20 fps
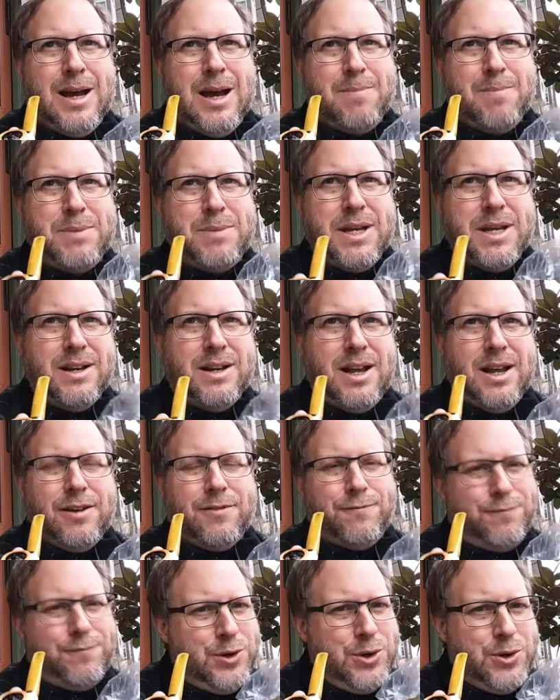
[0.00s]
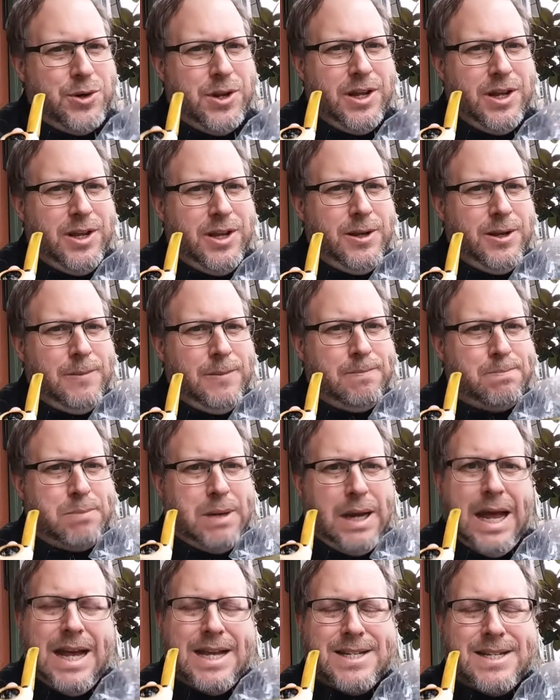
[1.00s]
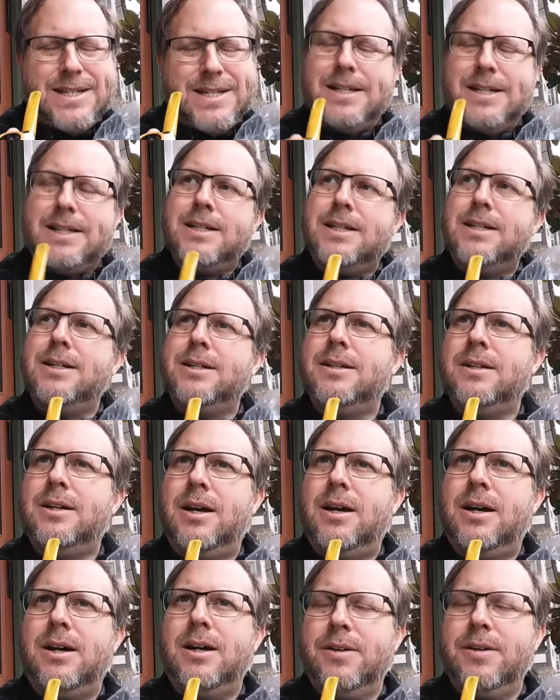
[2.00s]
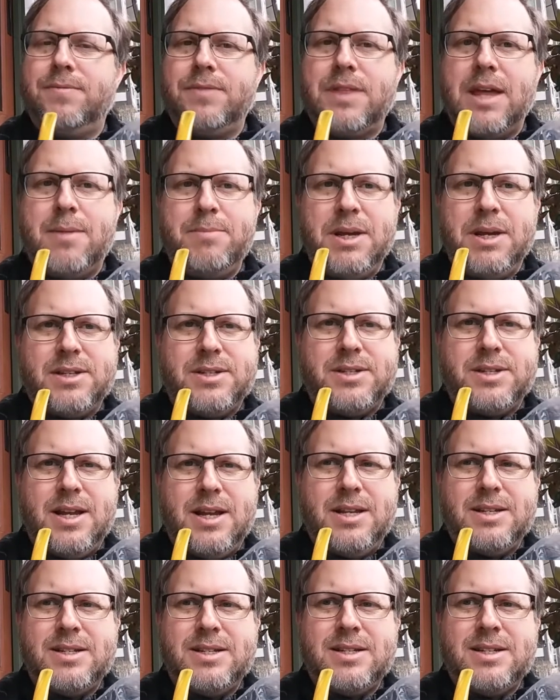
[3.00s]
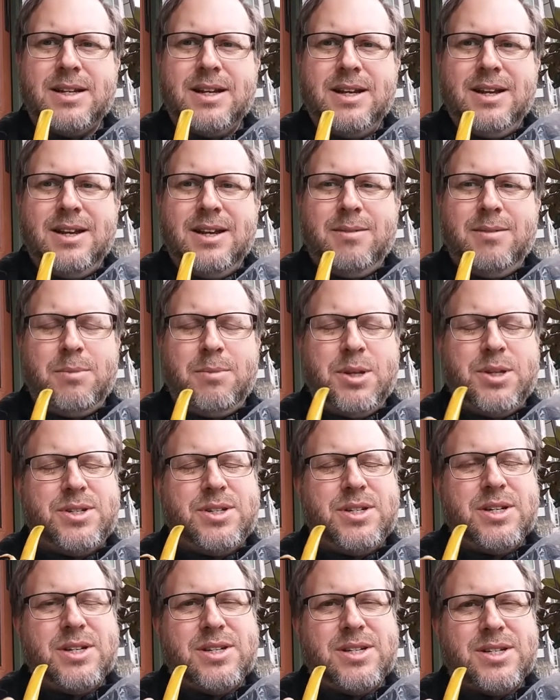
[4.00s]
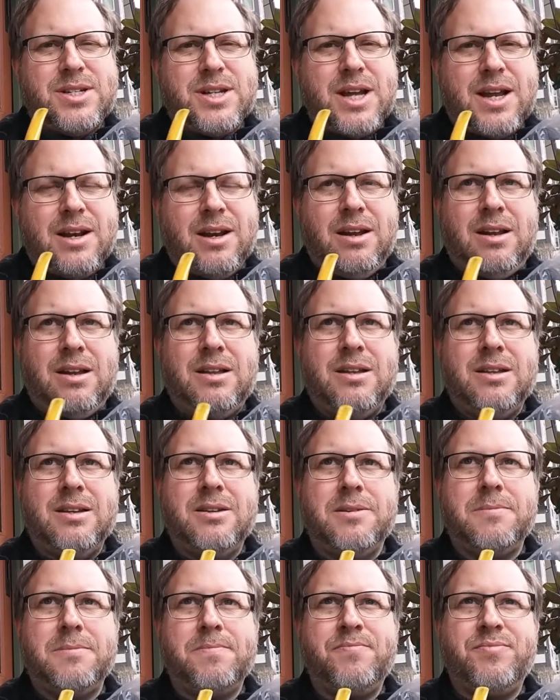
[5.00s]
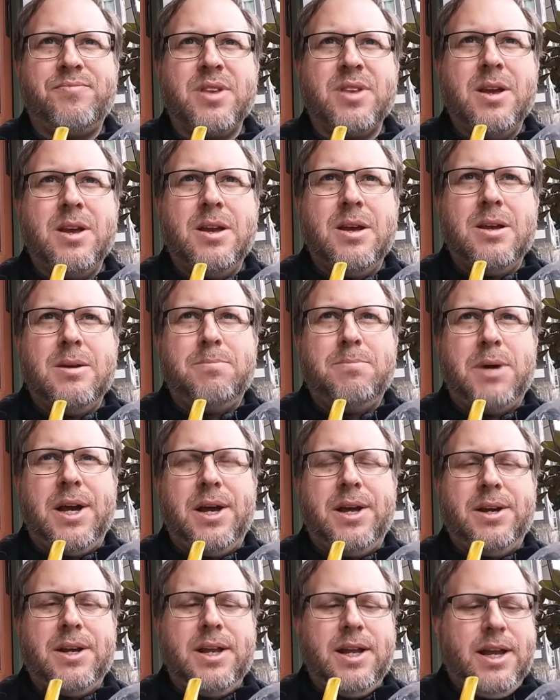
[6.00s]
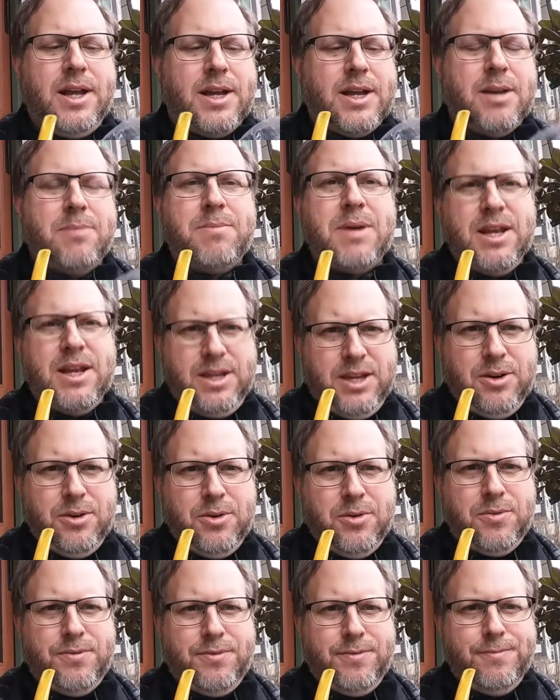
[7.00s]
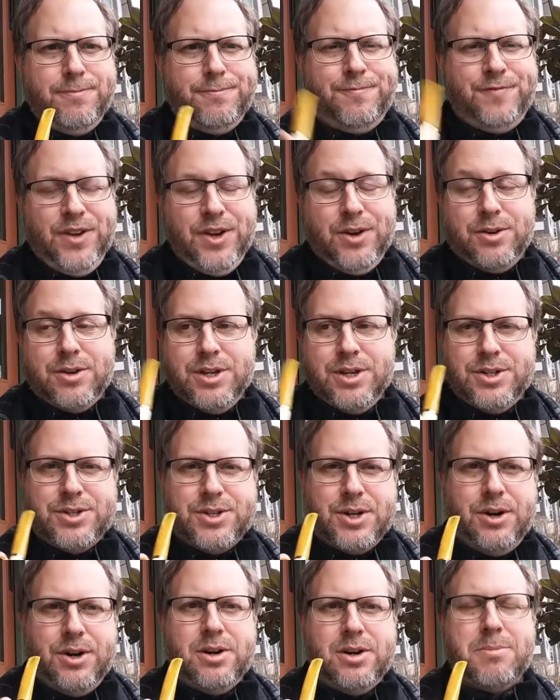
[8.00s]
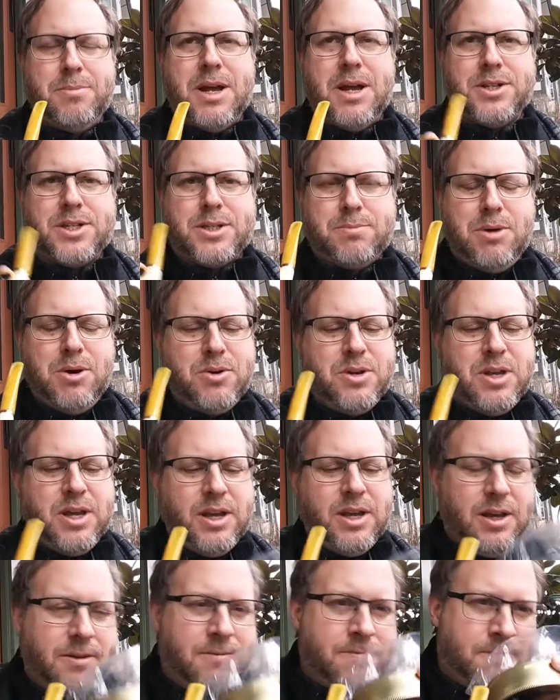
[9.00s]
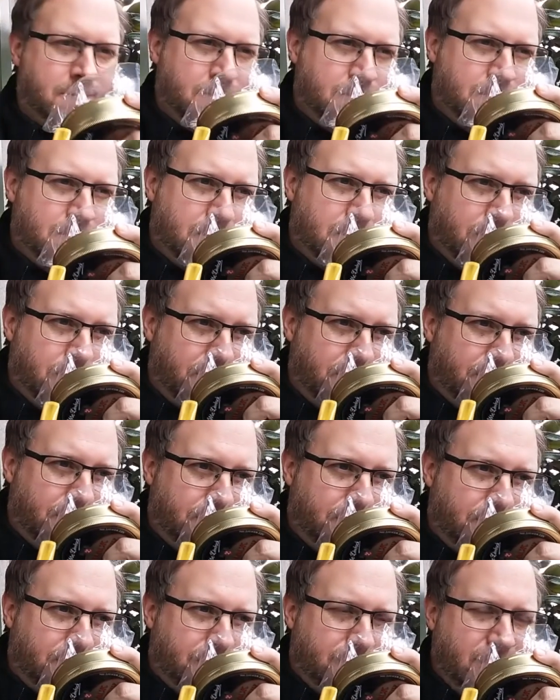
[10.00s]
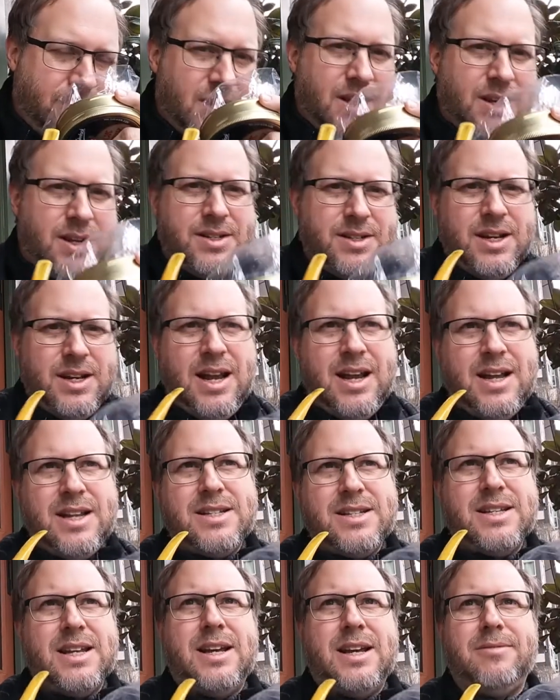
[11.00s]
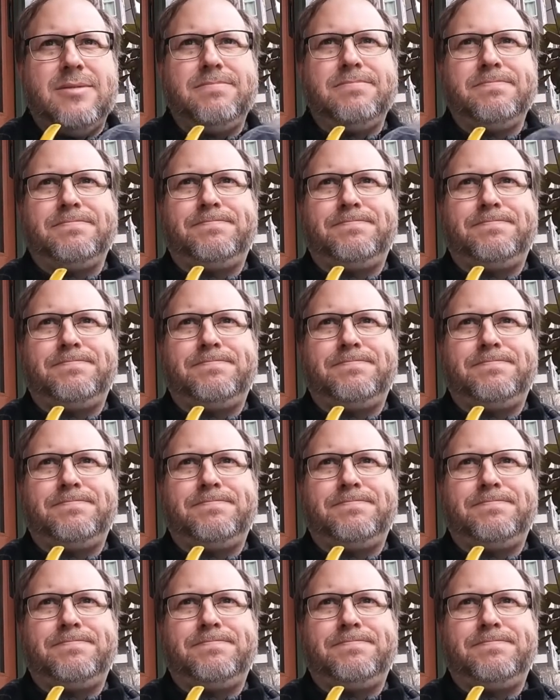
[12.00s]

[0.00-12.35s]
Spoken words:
A bit like fruity plastic, if that makes sense. It's just subtle, but it can make you feel concerned about smoking it because it has that.